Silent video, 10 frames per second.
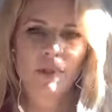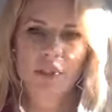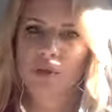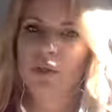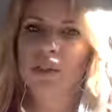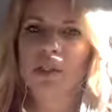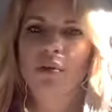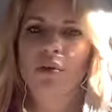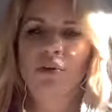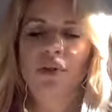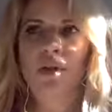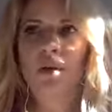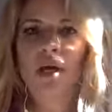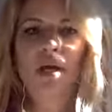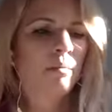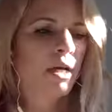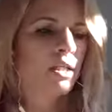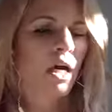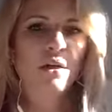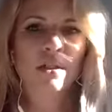to go to SeaWorld for a little bit, and my
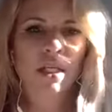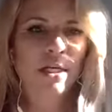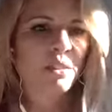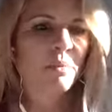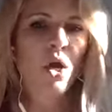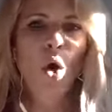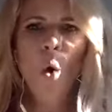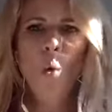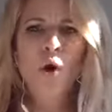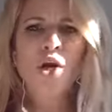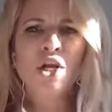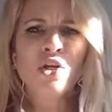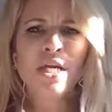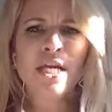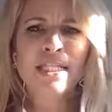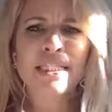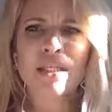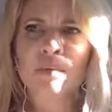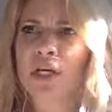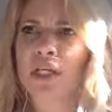daughter texted me, "What are you doing at
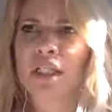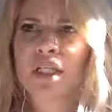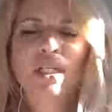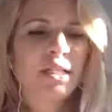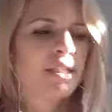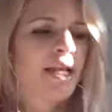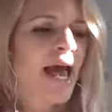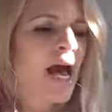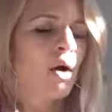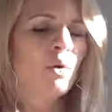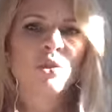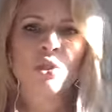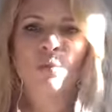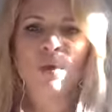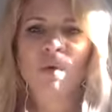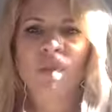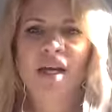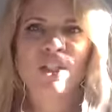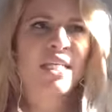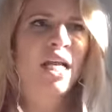SeaWorld?" I said, "How do you know that?"
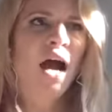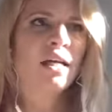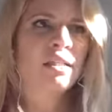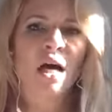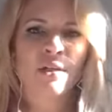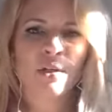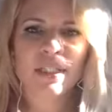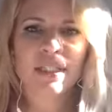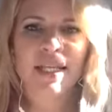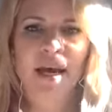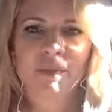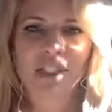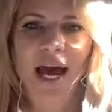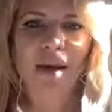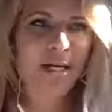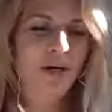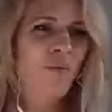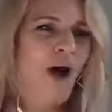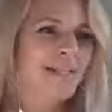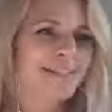She's like, "I saw you on Snapchat." I'm like,
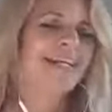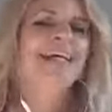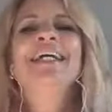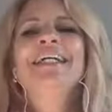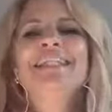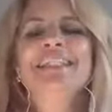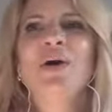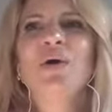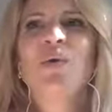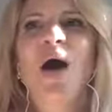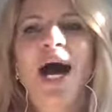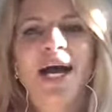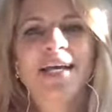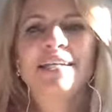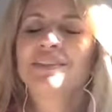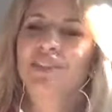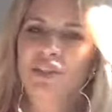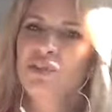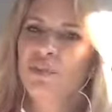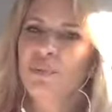"What?" So I
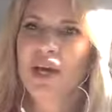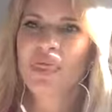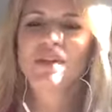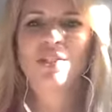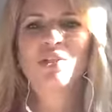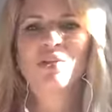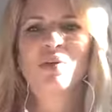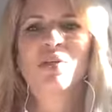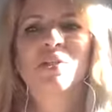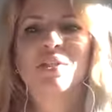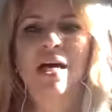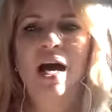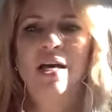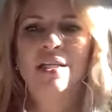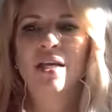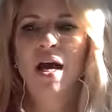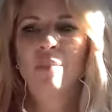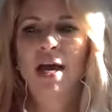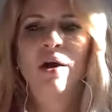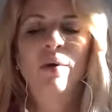learned from my 13-year-old on
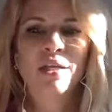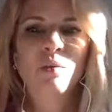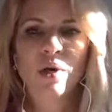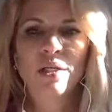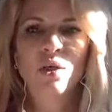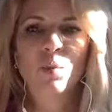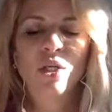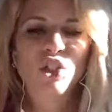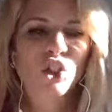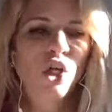how anyone, which